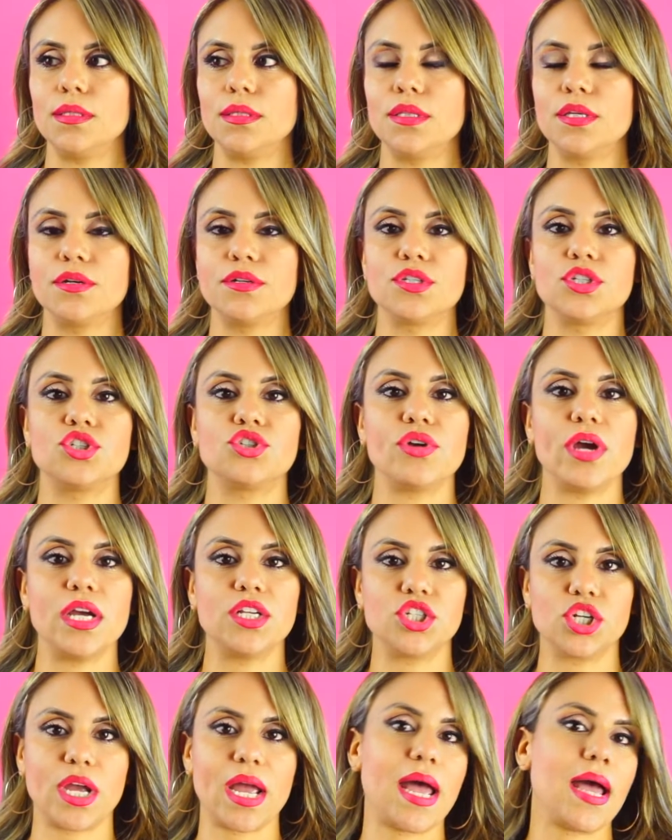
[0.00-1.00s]
there's a
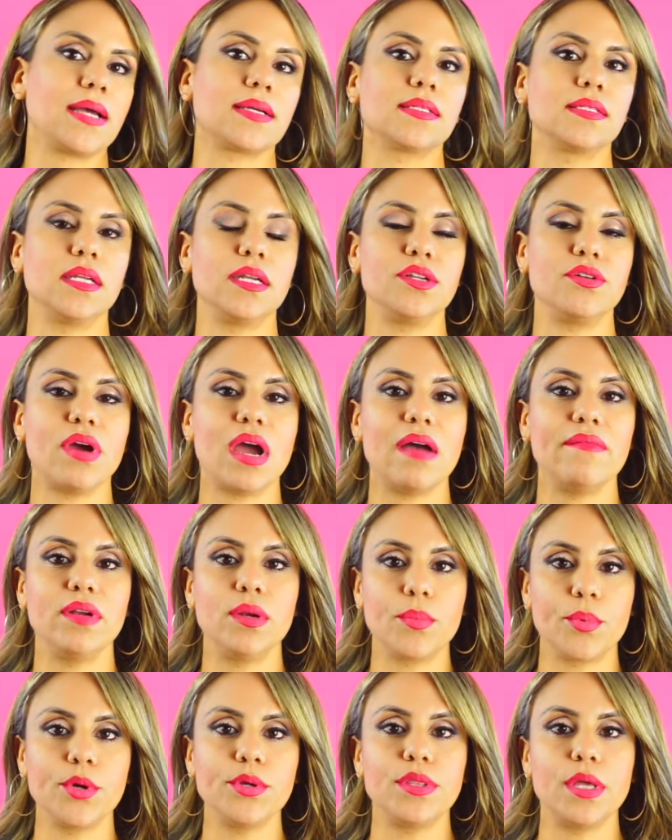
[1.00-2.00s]
tragic accident, you're having
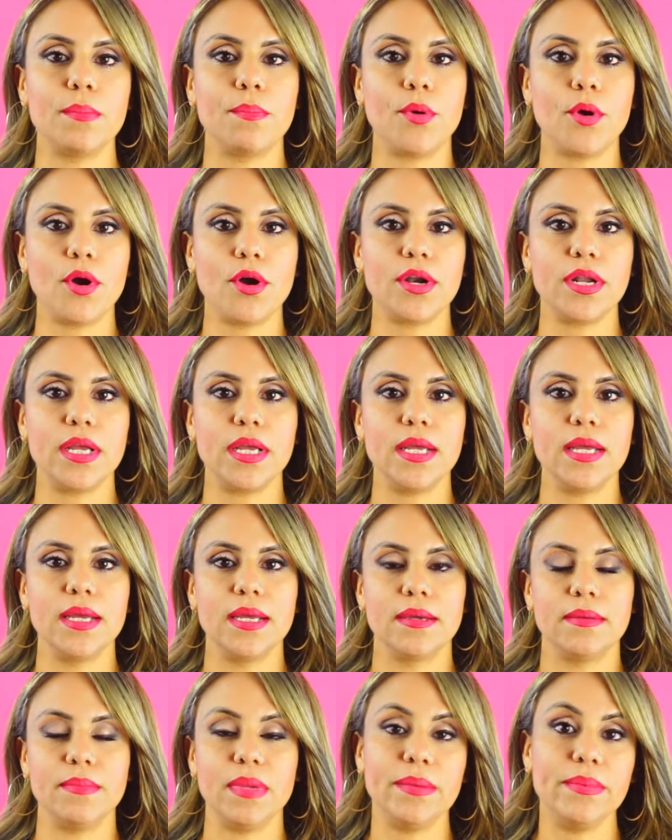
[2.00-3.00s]
a birthday
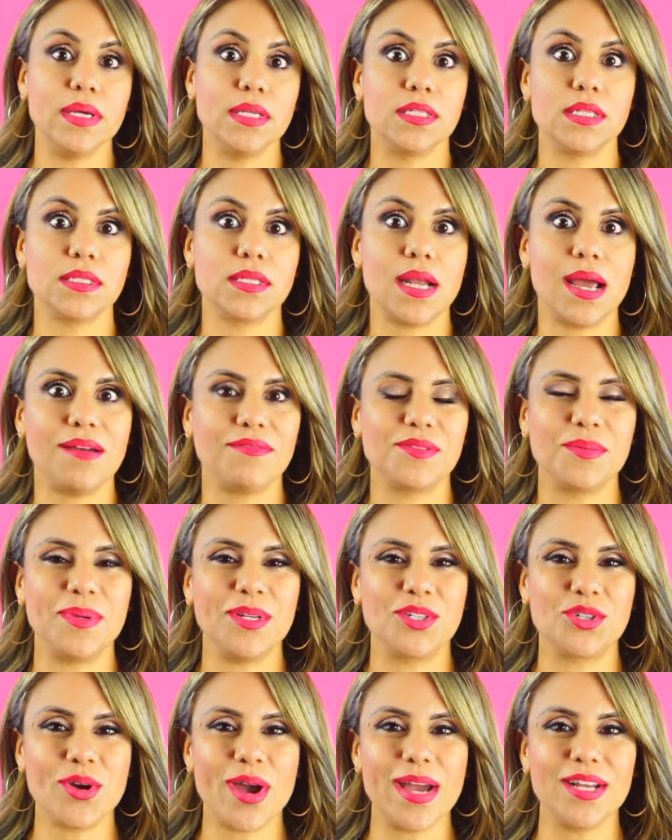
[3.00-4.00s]
party. Maybe it doesn't have to
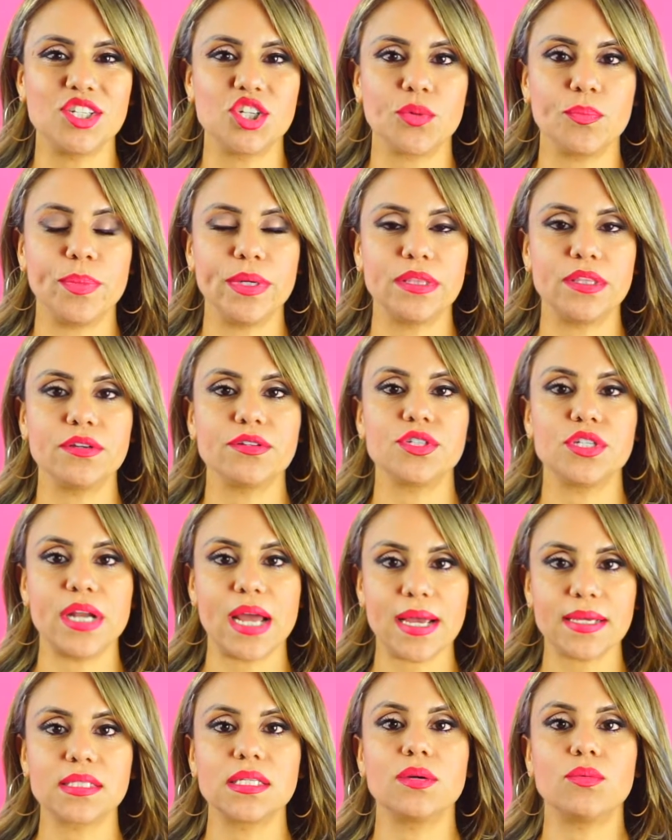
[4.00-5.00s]
be tragic, but there's an
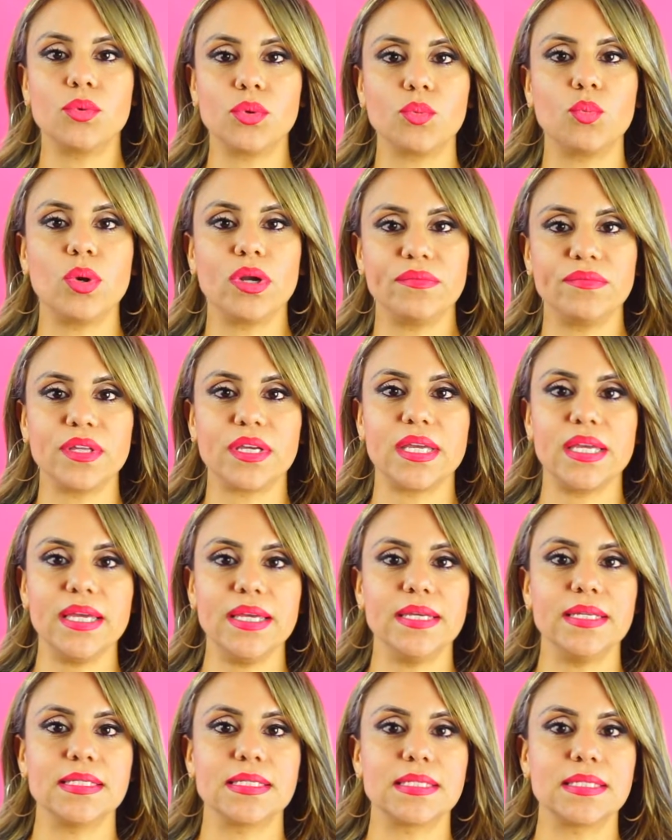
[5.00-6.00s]
accident with one of the
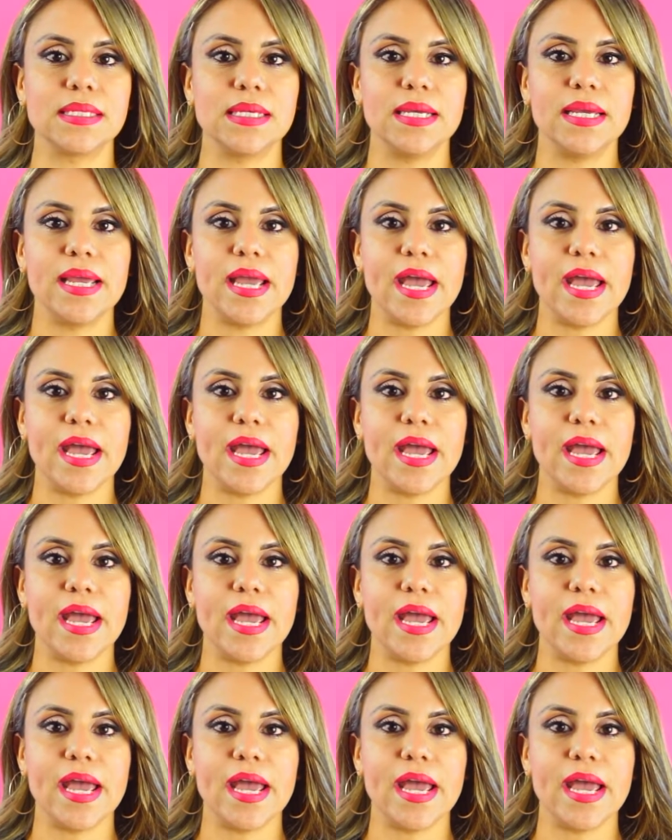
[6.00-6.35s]
kids.